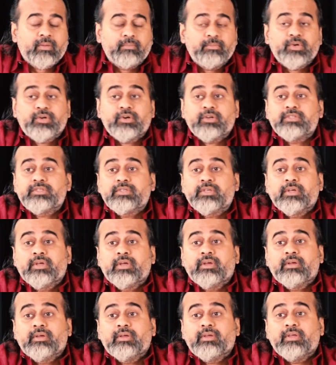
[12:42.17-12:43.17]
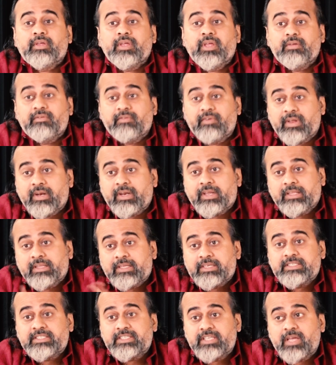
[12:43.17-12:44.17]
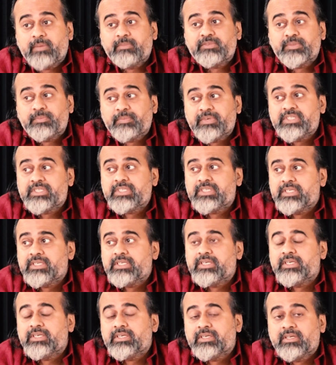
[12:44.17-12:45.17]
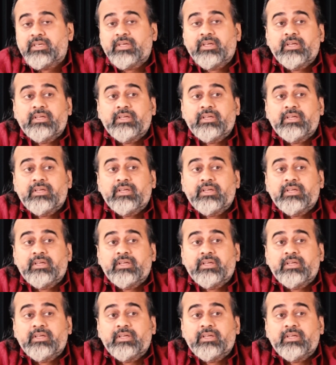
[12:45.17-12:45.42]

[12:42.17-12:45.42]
Because even in the same species,